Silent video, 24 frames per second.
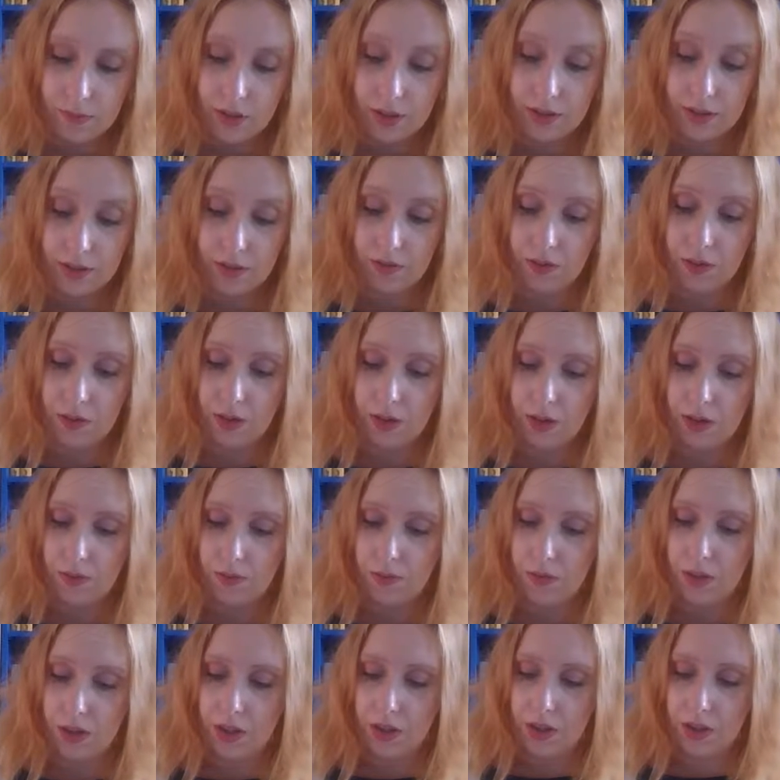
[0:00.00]
I think, very,
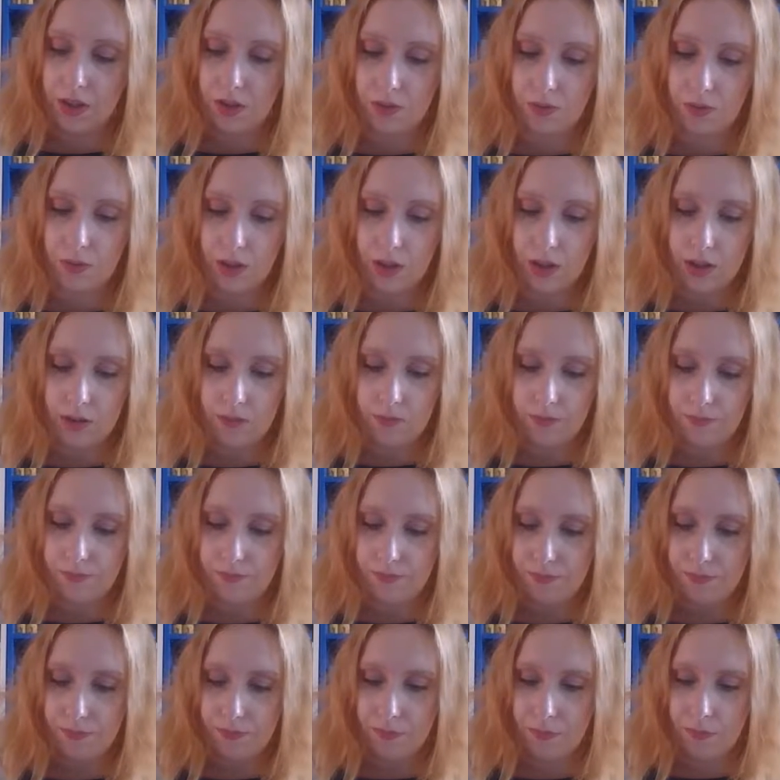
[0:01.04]
very nice to read,
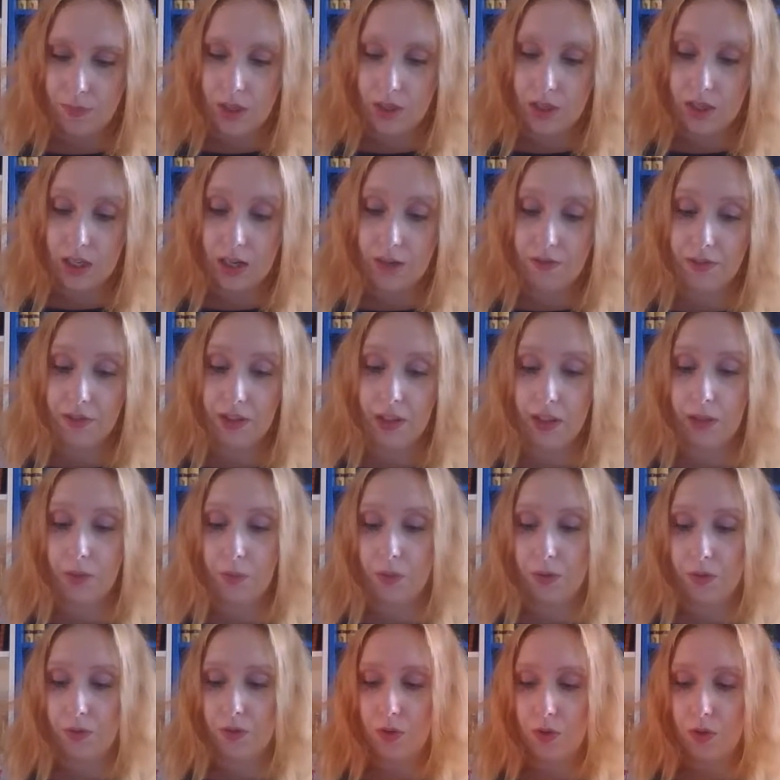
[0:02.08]
and definitely
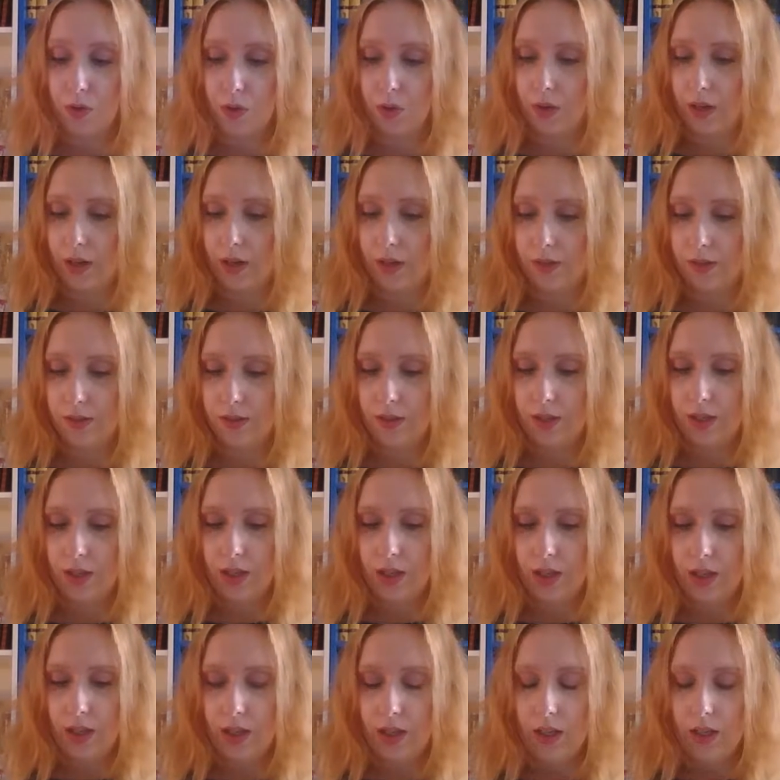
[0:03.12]
one of the stories
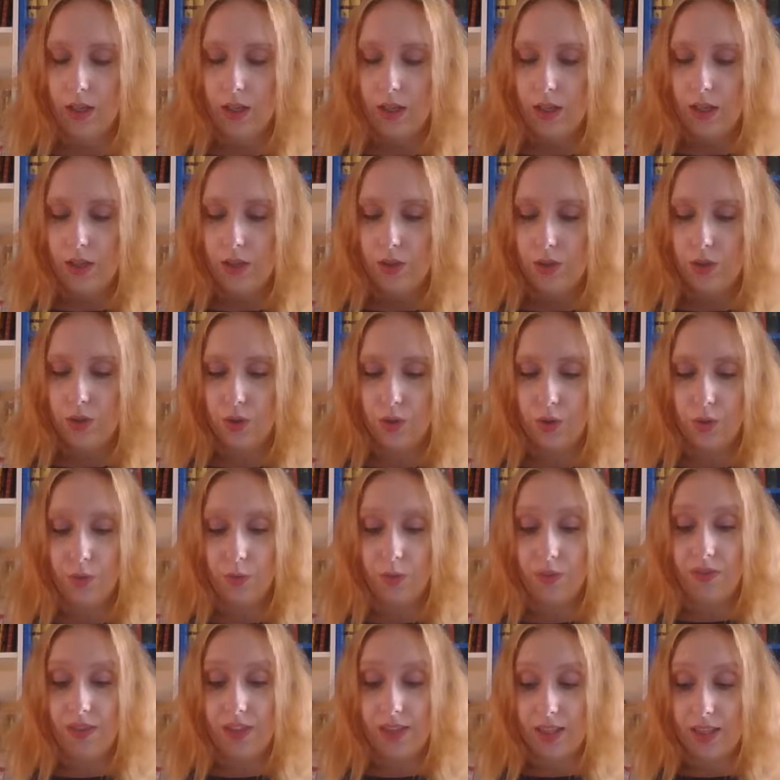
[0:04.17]
to
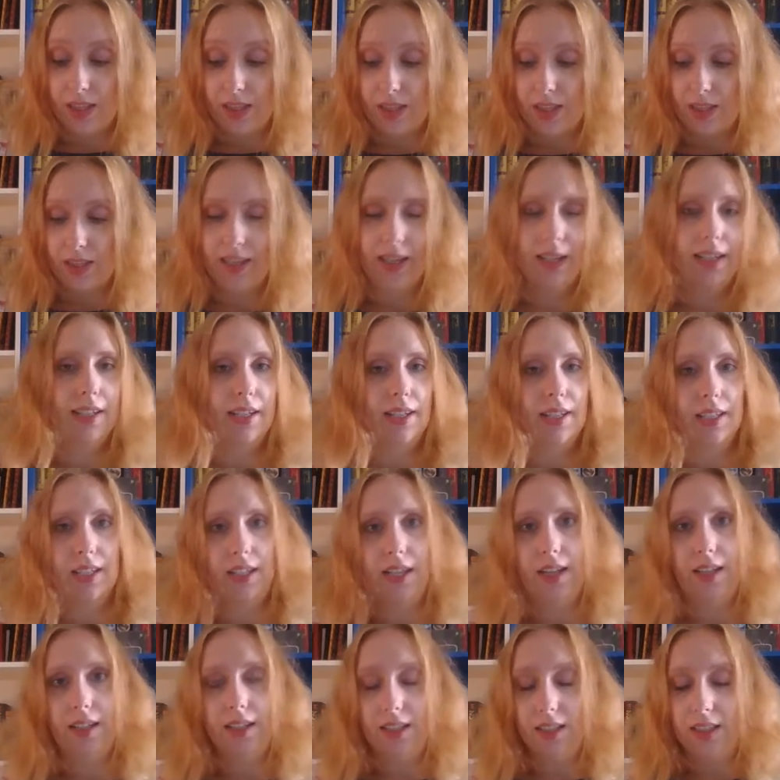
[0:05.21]
revisit again and
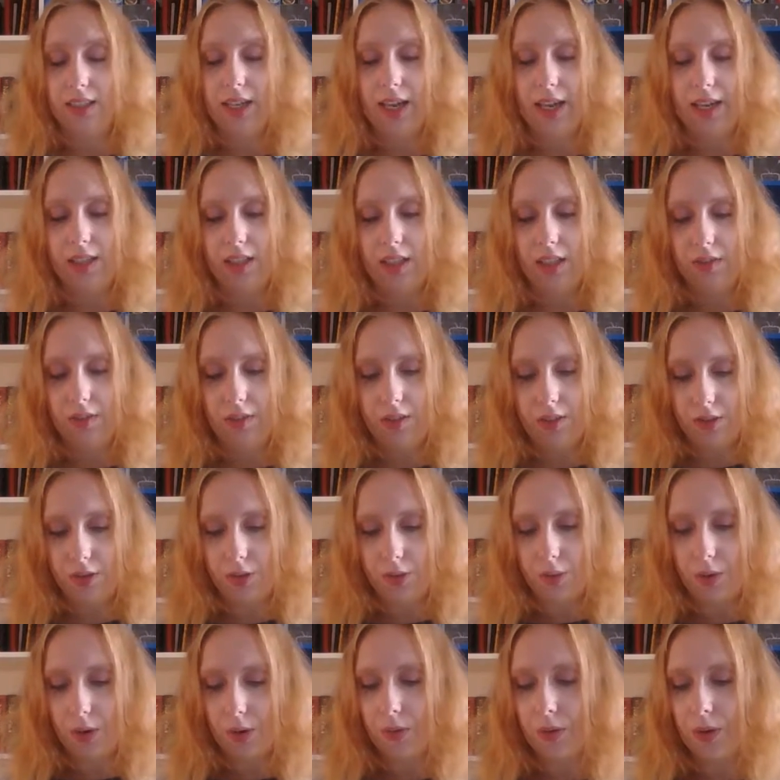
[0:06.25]
again and again, even as a
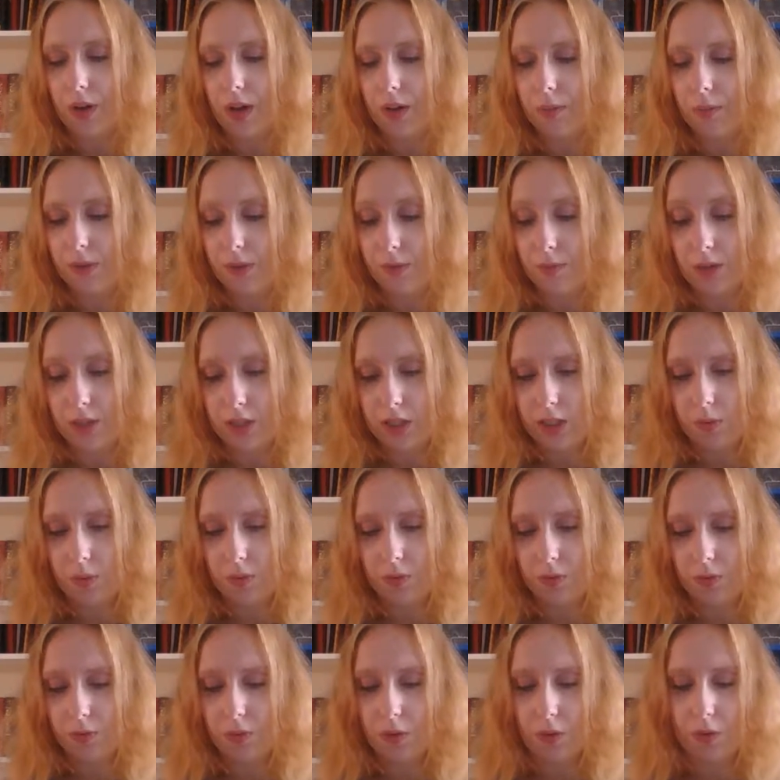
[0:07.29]
grown-up, especially when
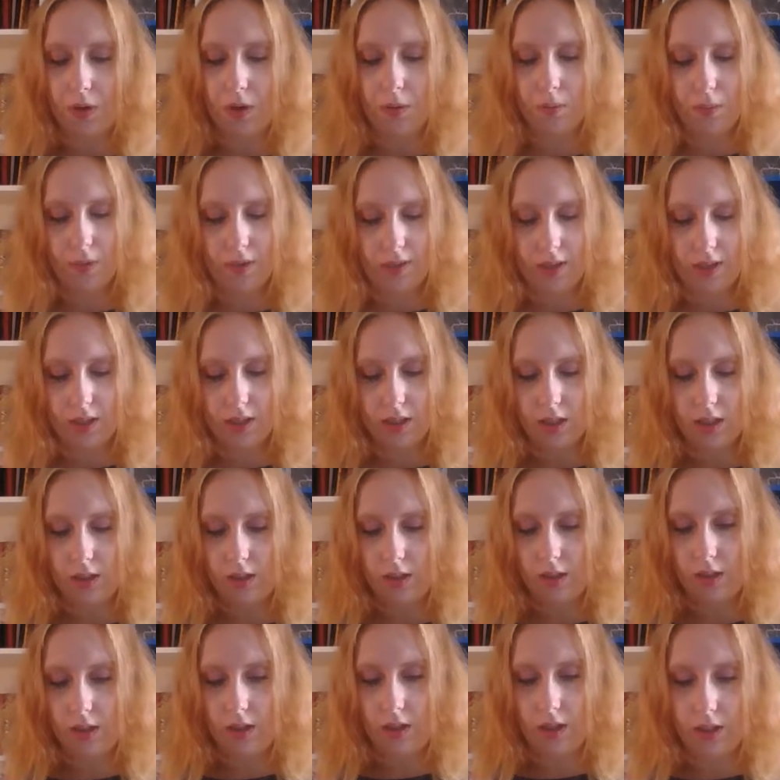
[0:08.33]
you've grown up with it
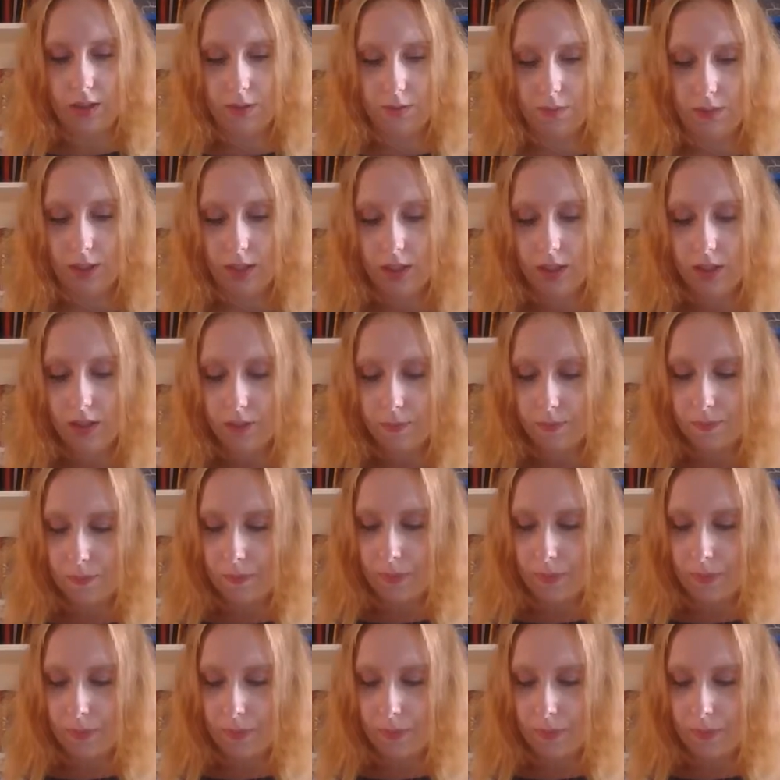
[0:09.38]
like me.